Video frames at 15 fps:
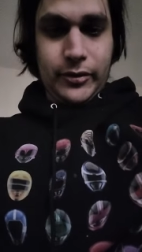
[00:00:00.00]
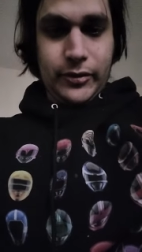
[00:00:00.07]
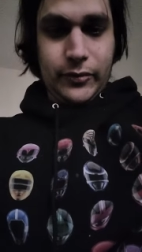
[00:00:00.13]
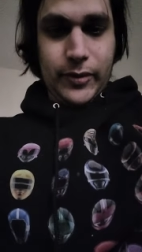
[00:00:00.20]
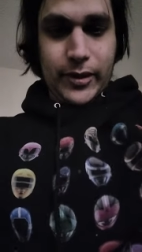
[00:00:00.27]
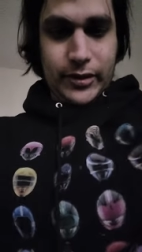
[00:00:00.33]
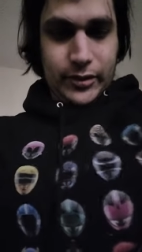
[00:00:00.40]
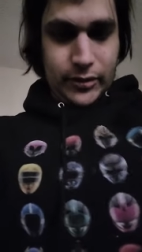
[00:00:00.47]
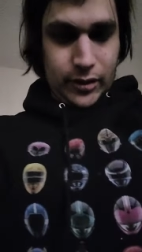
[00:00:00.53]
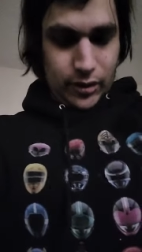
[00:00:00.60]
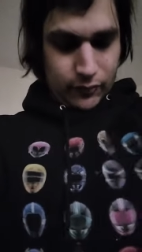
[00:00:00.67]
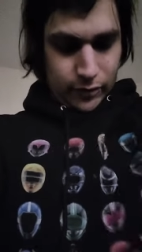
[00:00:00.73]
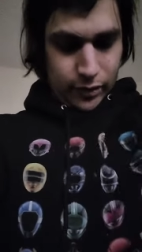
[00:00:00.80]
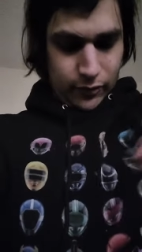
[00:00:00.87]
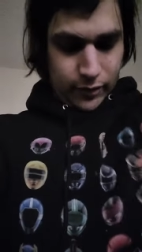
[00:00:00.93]
sweatshirt
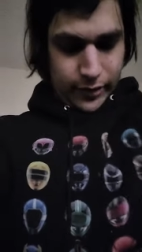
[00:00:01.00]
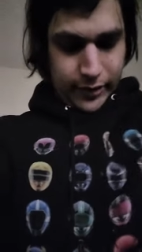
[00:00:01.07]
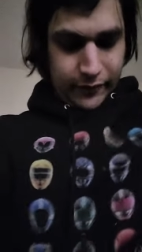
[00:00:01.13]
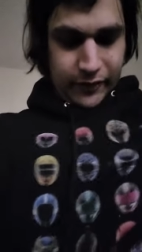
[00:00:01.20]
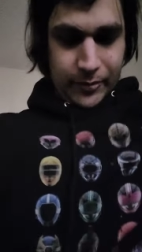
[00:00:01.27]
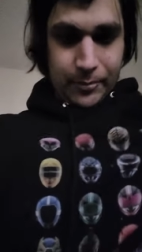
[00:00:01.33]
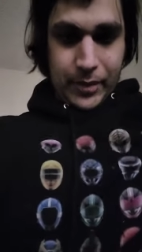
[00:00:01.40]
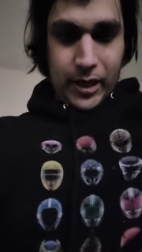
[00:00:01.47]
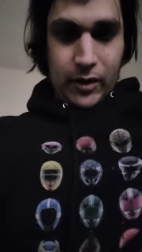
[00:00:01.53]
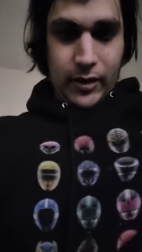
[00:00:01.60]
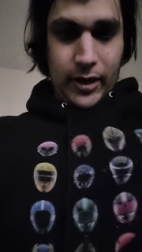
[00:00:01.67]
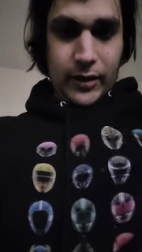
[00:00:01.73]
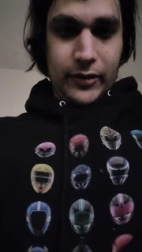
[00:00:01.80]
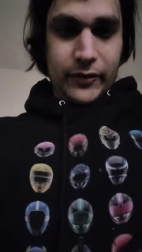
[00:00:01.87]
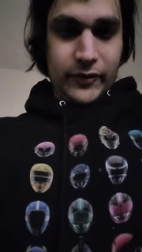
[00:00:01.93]
on with all the different Power
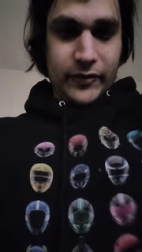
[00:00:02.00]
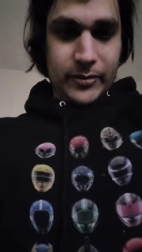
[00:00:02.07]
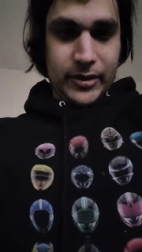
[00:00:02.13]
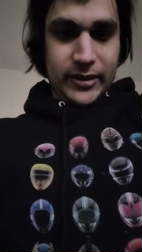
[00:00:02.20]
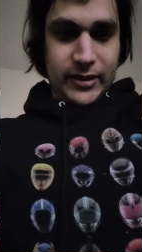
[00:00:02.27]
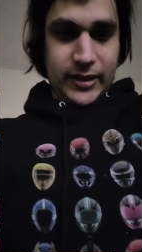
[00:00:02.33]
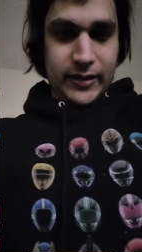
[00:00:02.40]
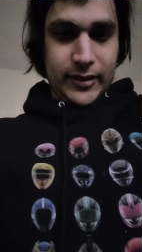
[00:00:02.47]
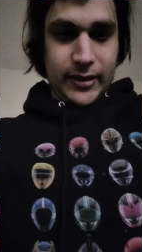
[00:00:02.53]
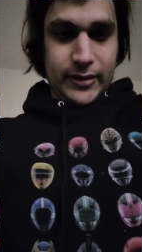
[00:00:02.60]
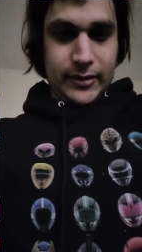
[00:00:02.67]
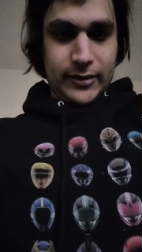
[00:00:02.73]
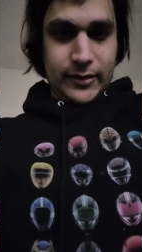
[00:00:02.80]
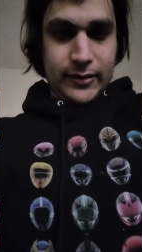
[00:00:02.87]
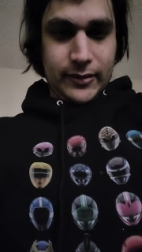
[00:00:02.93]
Rangers from the
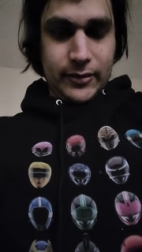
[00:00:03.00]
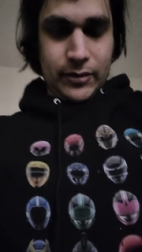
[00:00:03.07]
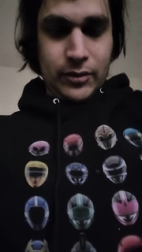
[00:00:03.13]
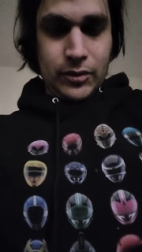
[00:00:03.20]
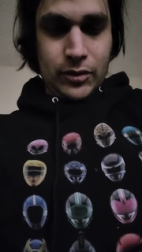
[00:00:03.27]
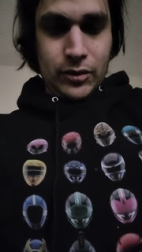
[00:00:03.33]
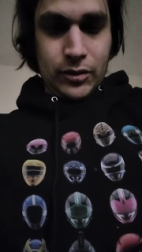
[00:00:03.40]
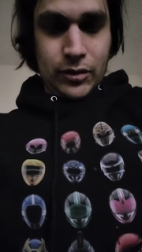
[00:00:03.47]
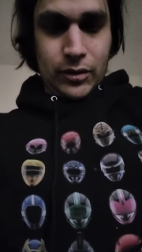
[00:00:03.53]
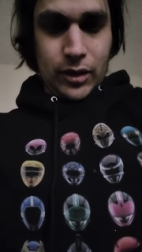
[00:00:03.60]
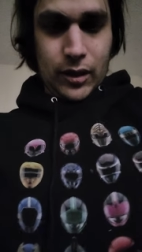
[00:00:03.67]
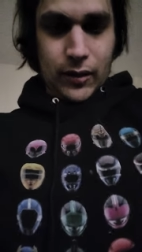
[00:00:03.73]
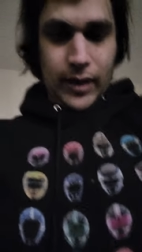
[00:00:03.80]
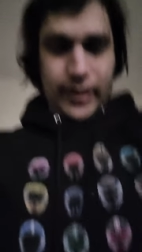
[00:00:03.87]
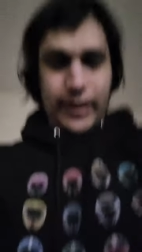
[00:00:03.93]
series.
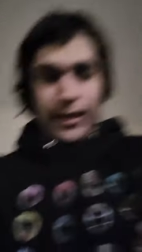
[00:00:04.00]
All right,